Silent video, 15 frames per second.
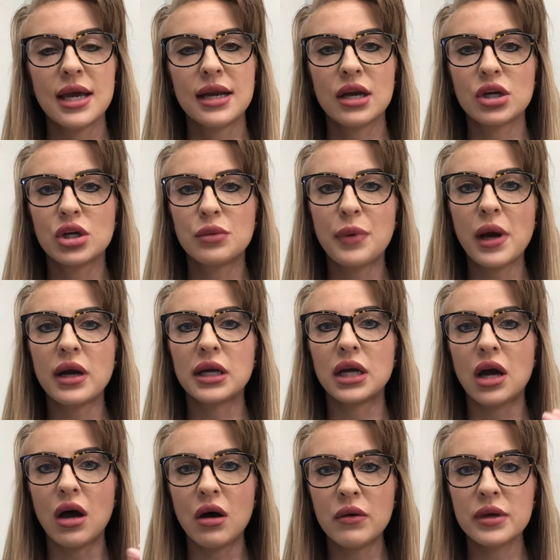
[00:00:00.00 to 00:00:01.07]
Now, you'll probably
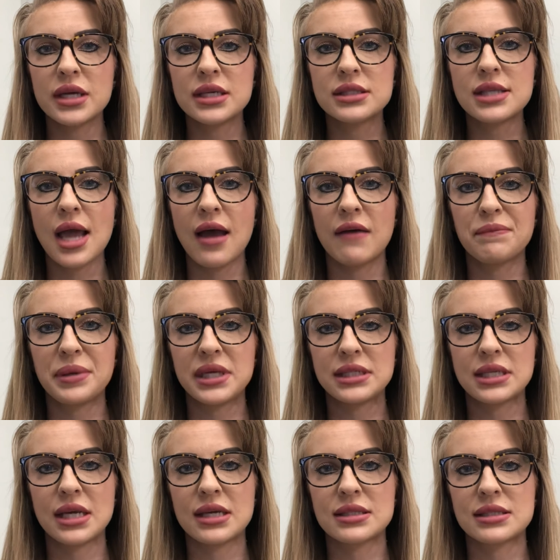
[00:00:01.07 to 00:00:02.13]
always have
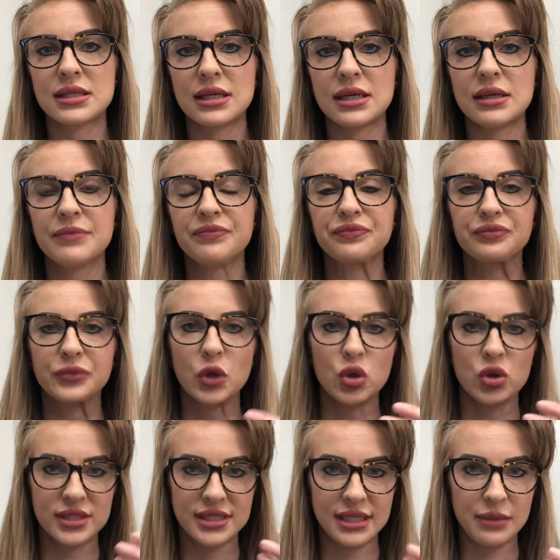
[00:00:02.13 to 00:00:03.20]
PTSD
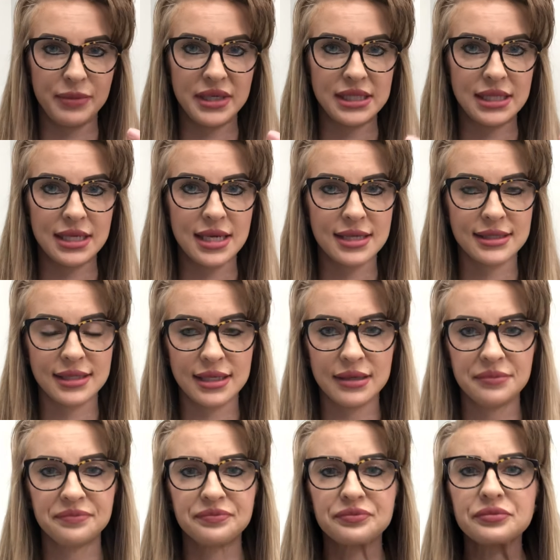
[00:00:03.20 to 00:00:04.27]
or CPTSD